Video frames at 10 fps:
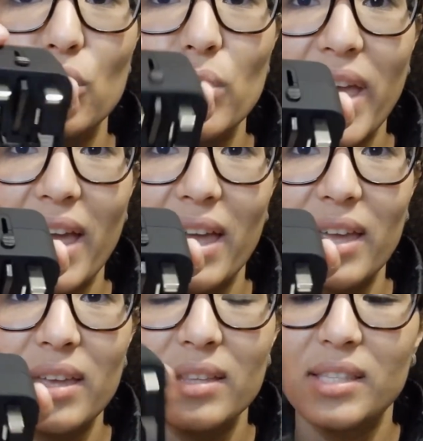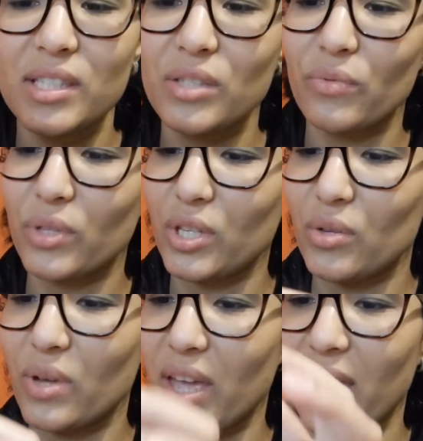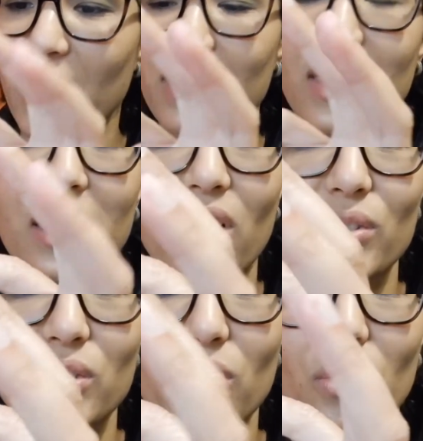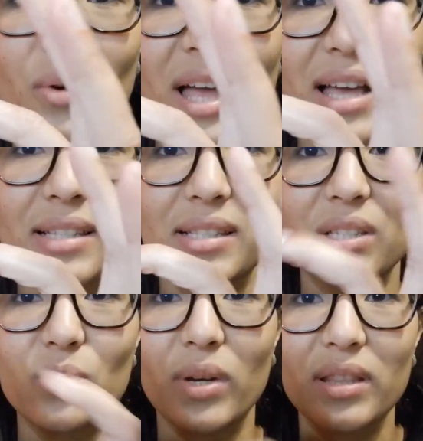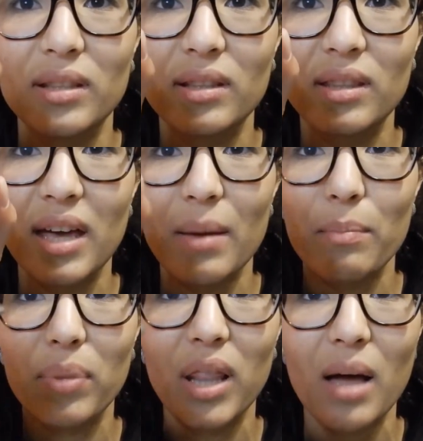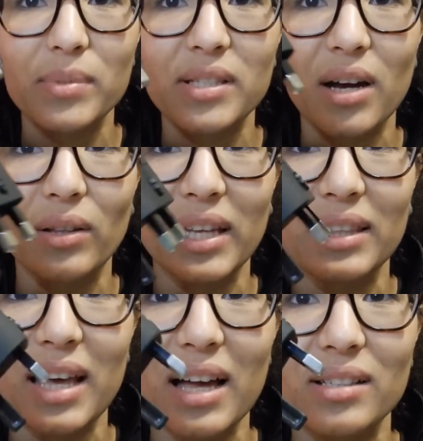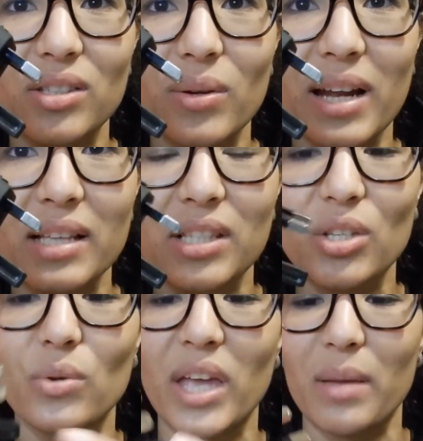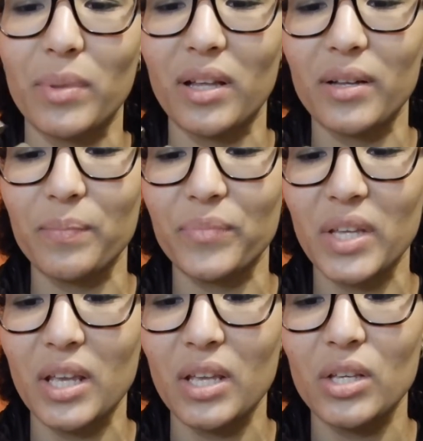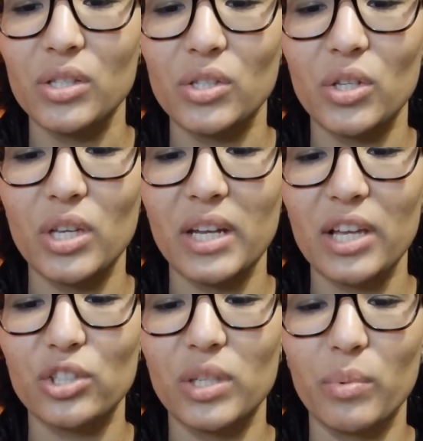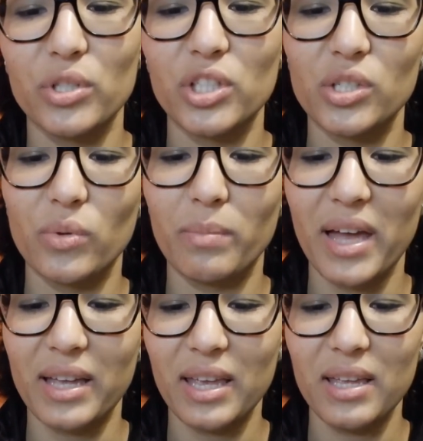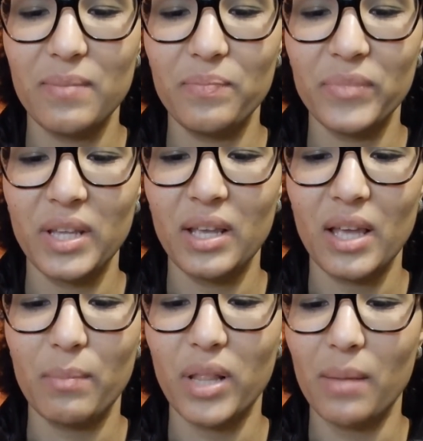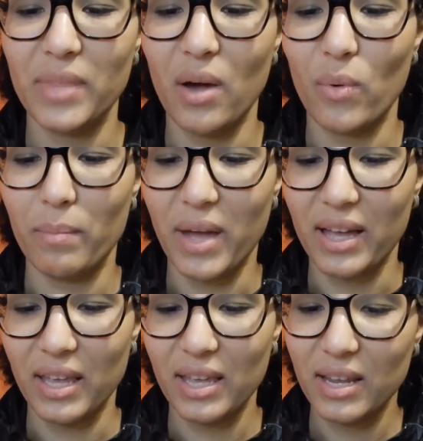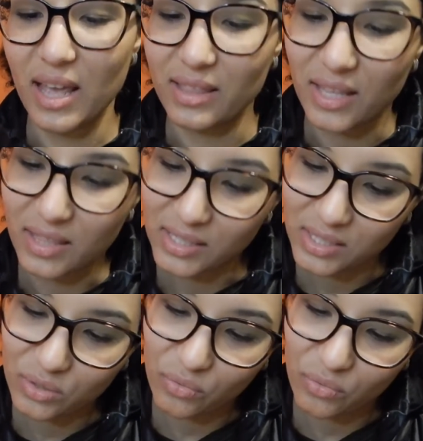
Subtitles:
UK. This is for the UK, and then it also has this one that plops down like that. So it has a UK plug. So you can actually push this one back in and plop that one back in. And then this is